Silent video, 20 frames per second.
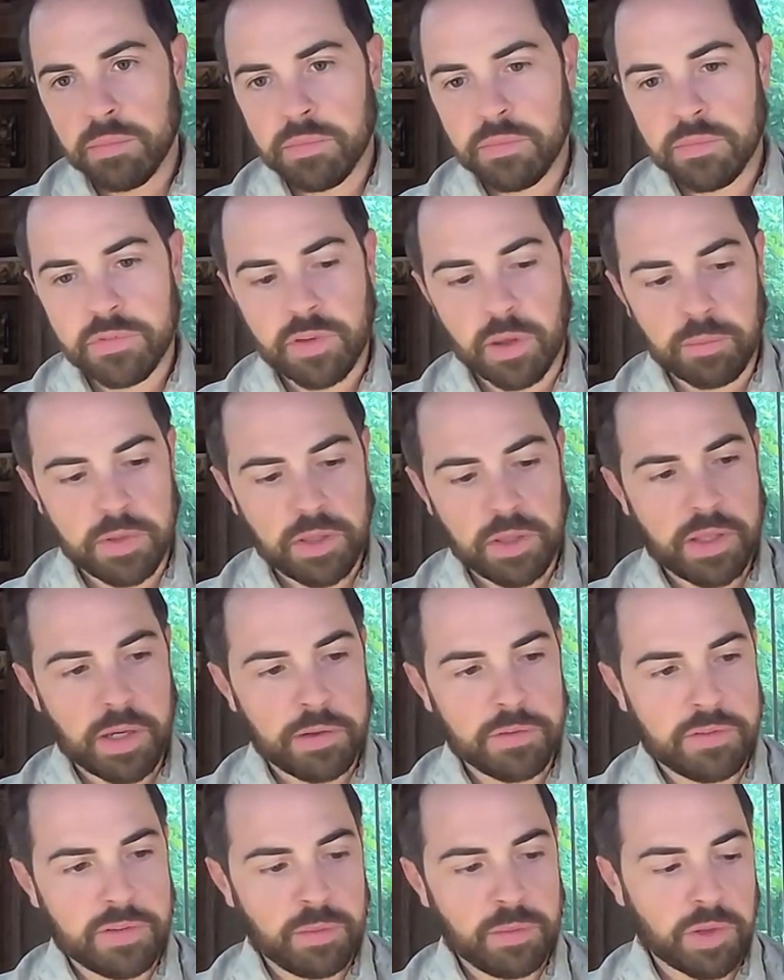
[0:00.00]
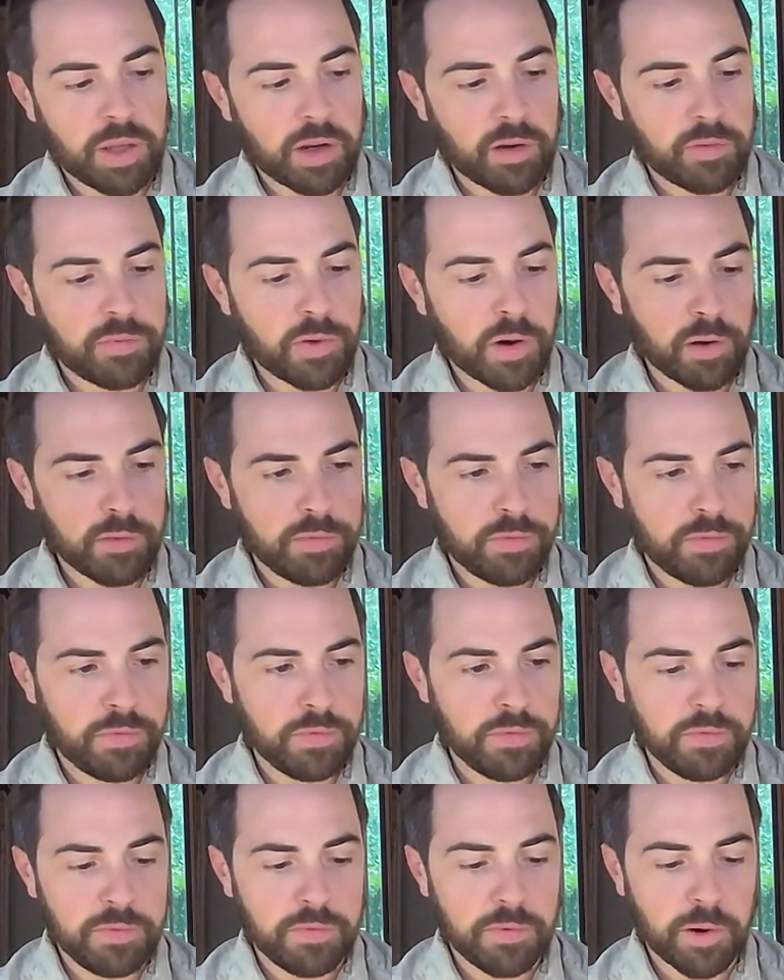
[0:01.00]
something that seemed like a
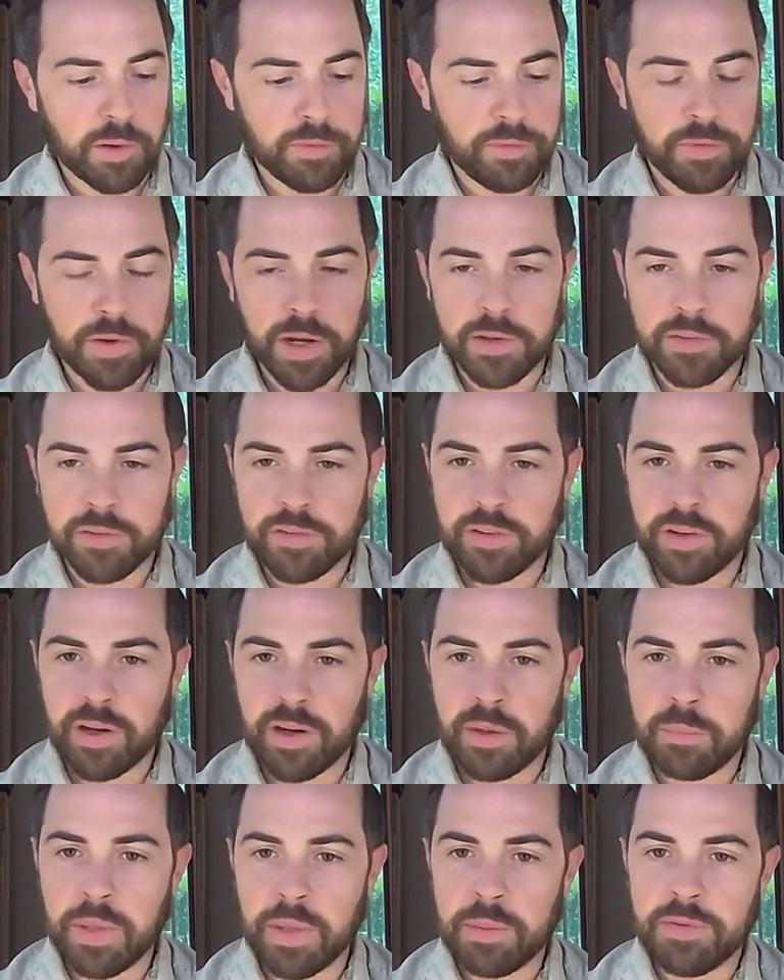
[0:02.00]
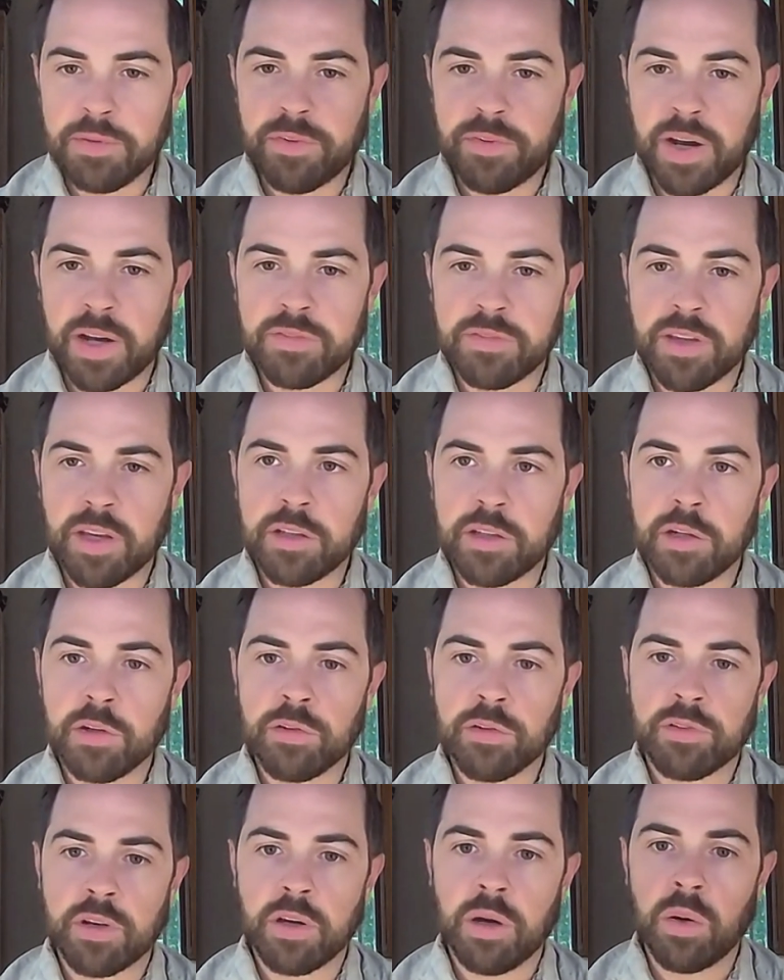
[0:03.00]
far-fetched maybe 5-10
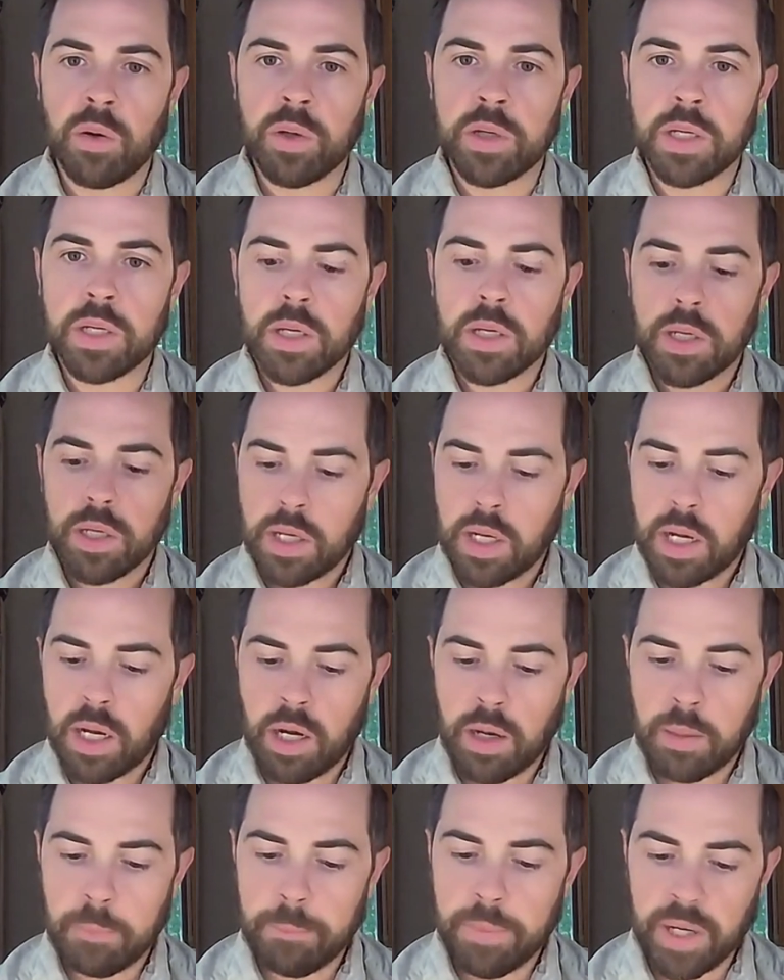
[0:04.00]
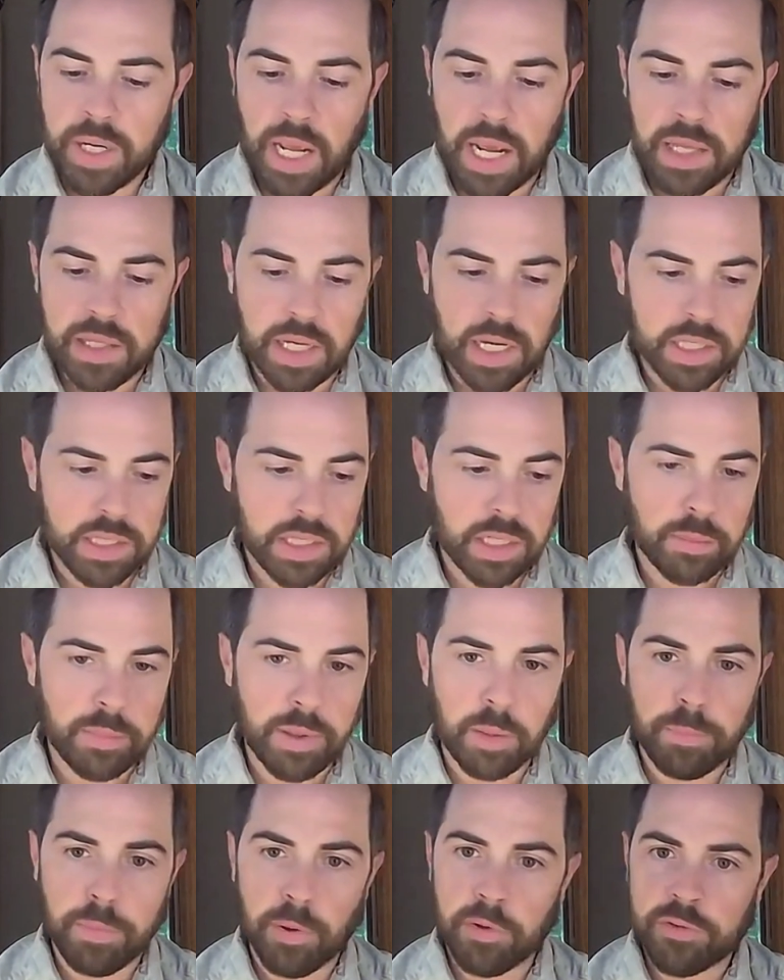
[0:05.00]
years ago. And but I think
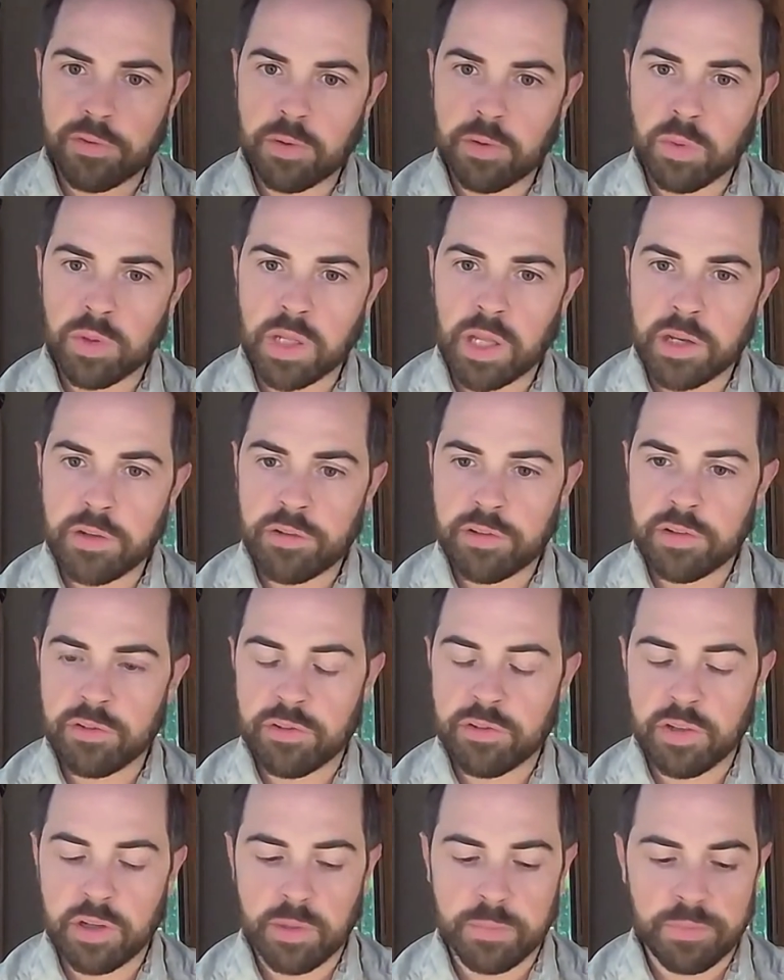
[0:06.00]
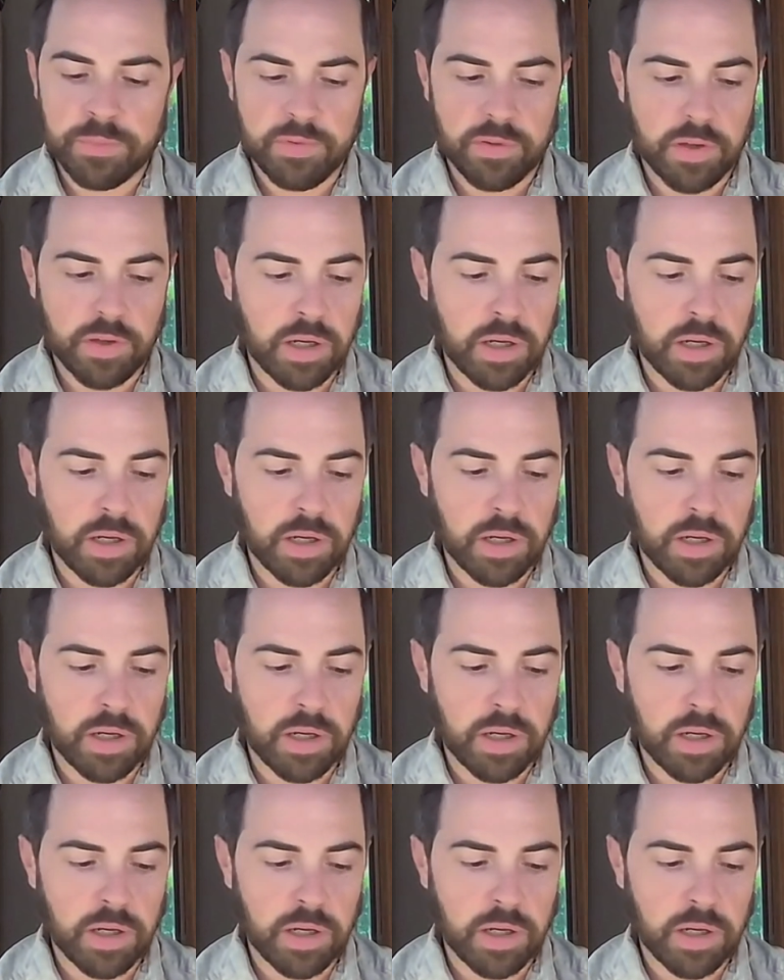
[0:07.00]
about personal relationships.